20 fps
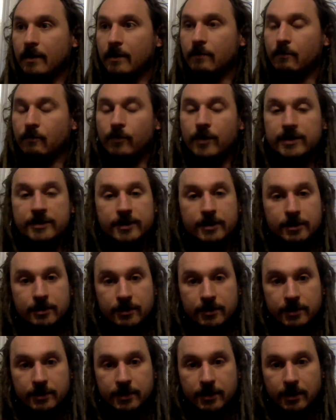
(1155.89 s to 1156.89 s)
what's
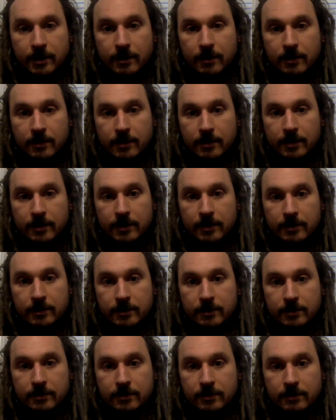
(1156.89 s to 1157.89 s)
interesting
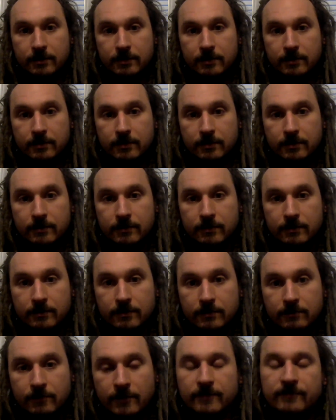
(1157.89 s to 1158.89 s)
is,
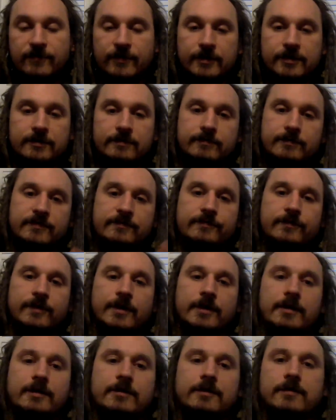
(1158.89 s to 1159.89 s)
well, first, before I
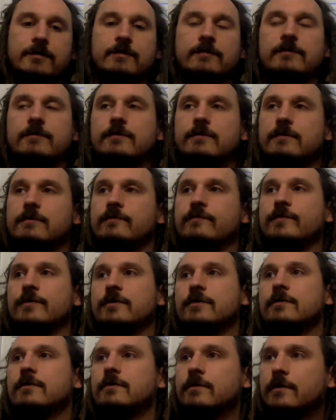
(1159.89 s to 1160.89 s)
get there,
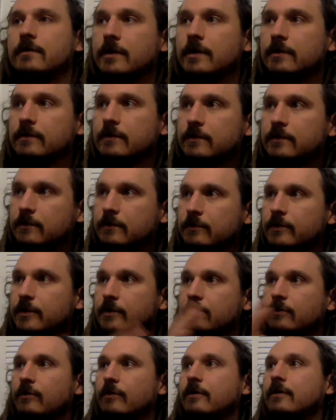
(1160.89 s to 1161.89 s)
I'll do it
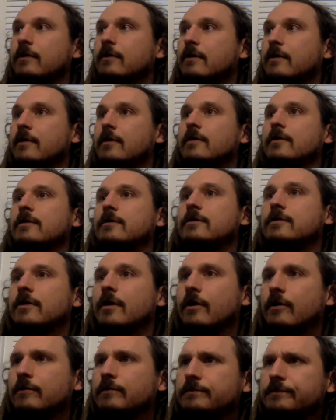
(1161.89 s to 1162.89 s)
in order.
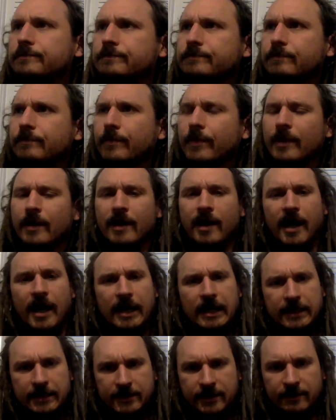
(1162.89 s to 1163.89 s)
So
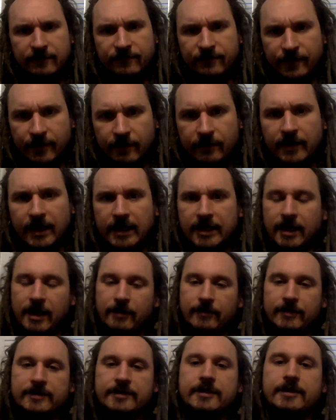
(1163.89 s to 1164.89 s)
I did feel like
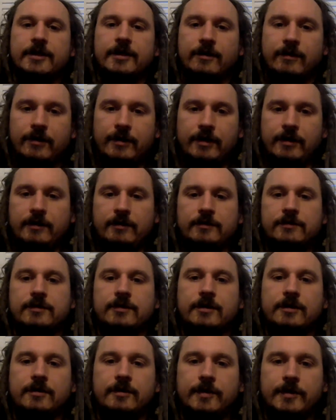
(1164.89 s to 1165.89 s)
I was hearing
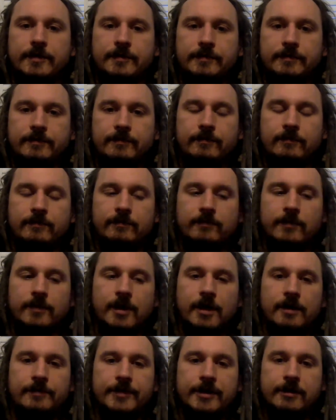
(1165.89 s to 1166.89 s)
some
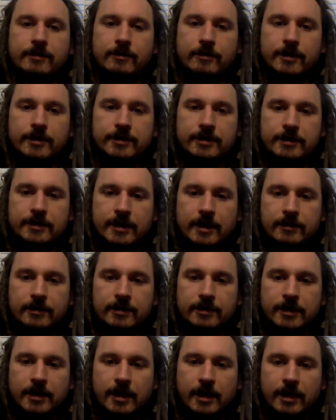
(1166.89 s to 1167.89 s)
humming noises
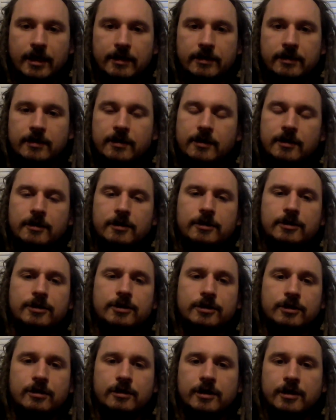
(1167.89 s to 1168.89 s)
outside.
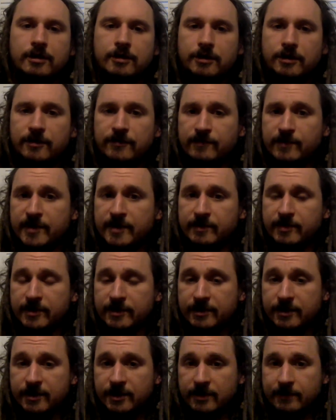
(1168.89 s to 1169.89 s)
Sure, it could have been
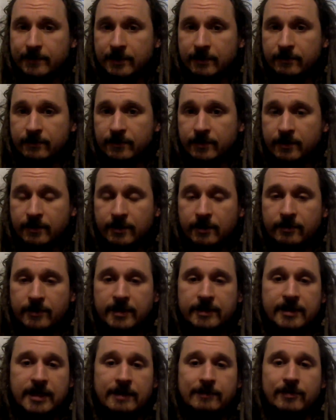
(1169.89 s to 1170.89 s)
placebo,
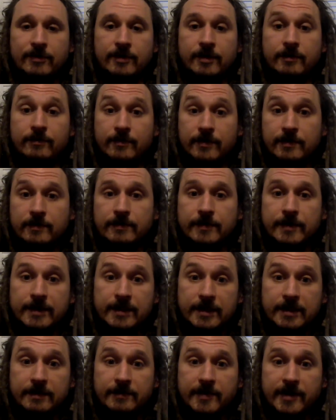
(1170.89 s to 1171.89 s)
at that point we're
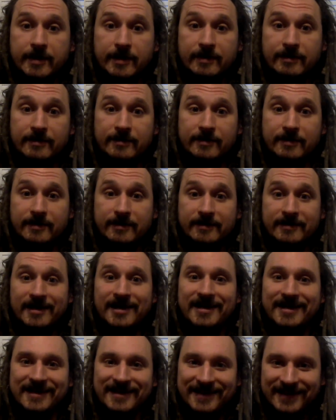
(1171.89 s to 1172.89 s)
really paranoid.
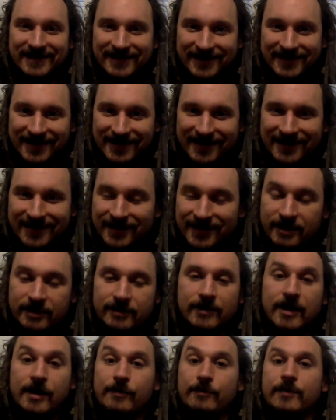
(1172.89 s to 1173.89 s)

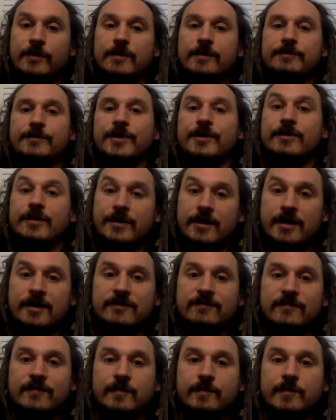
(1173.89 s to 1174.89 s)
So I will admit that
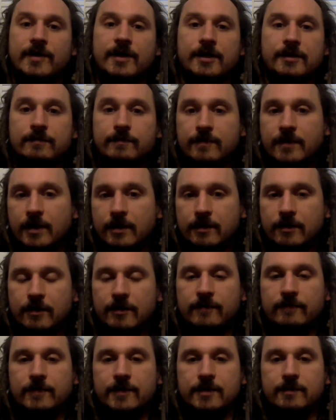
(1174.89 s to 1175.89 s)
is very possible. That
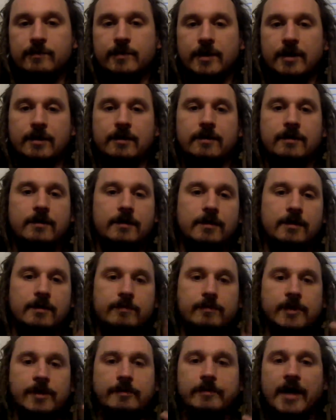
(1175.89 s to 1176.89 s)
could have just been
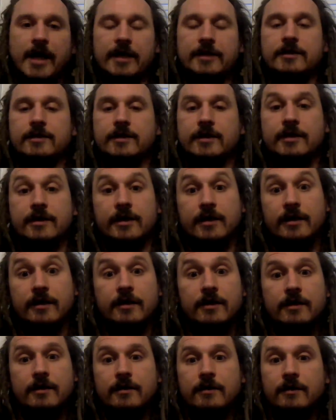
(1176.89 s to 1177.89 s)
me
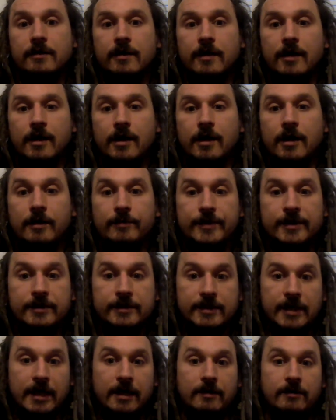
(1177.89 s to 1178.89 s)
imagining humming
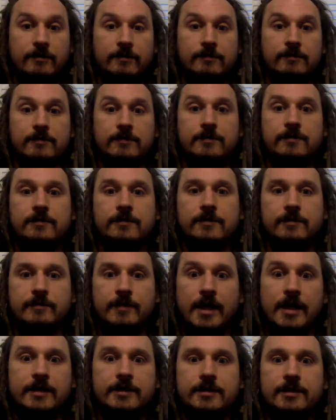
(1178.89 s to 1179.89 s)
sounds,
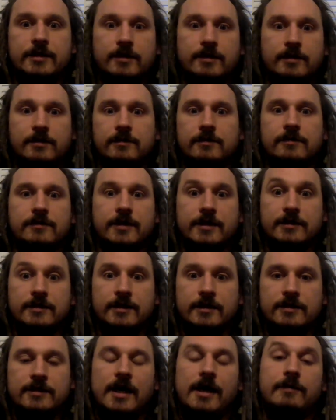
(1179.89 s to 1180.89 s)
imagining things
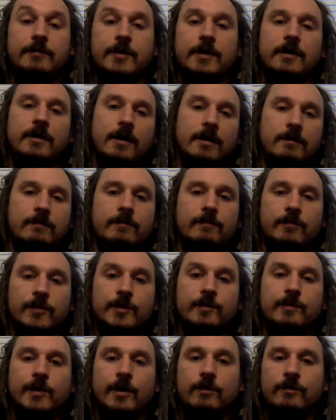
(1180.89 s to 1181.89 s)
like that. But
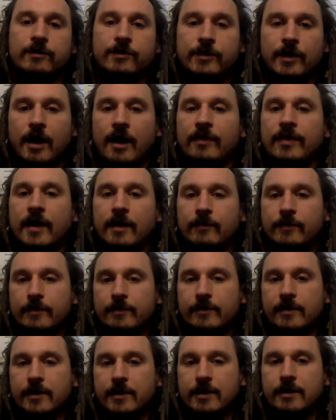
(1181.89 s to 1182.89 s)
we both thought that we
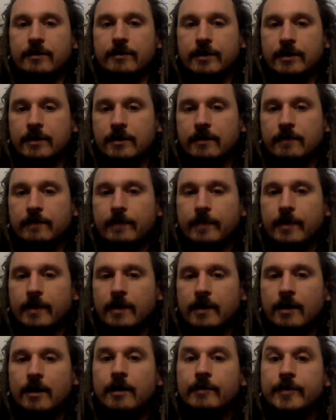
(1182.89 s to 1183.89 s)
were hearing
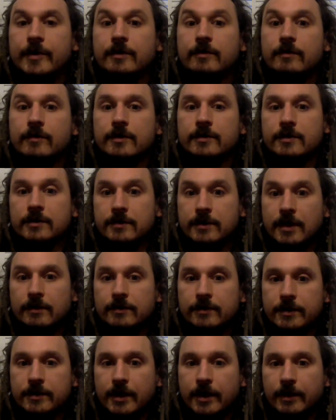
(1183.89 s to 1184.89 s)
humming noises
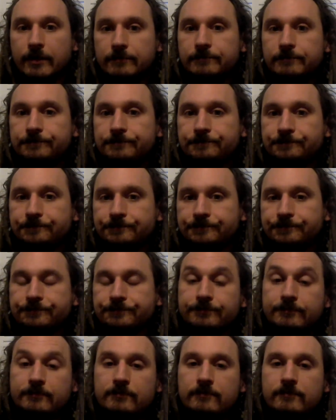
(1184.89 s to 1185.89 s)
outside.
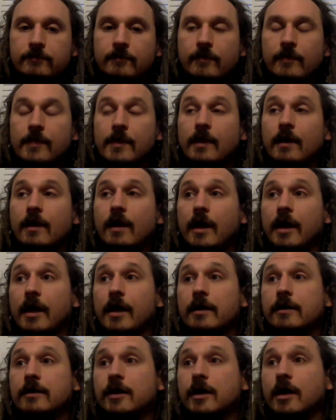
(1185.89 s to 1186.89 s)

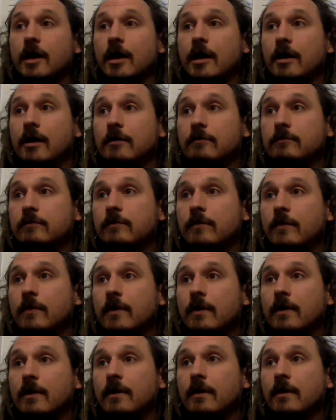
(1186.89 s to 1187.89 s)
And
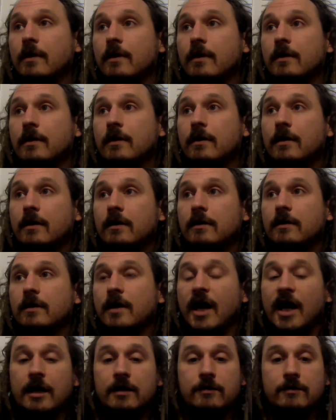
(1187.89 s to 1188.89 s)

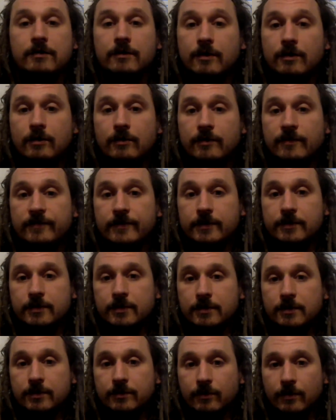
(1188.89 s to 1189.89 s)
I don't know if this
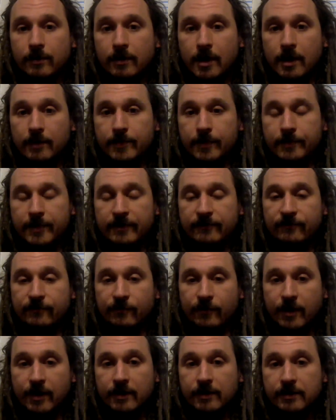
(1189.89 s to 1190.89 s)
is true or not, but my
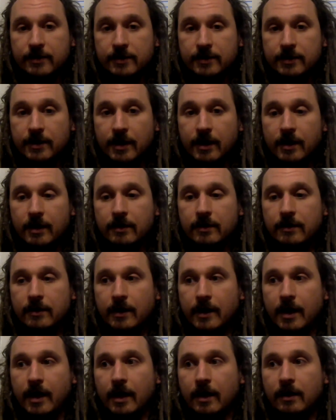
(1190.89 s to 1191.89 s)
friend said
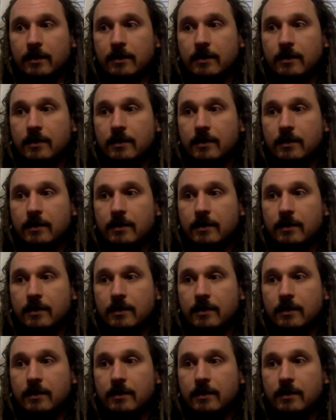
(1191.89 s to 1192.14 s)
that